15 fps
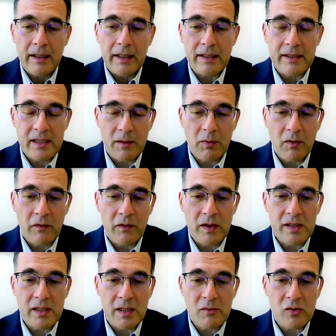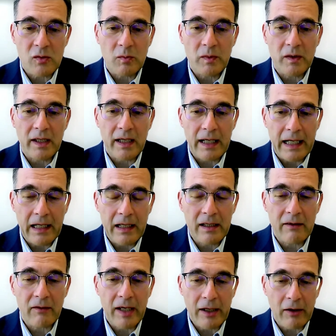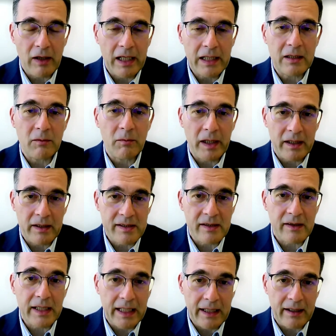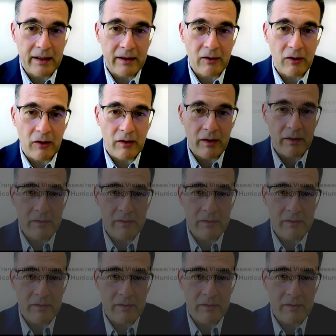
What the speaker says: in zebrafish seems to be highly regulated by the circadian clock.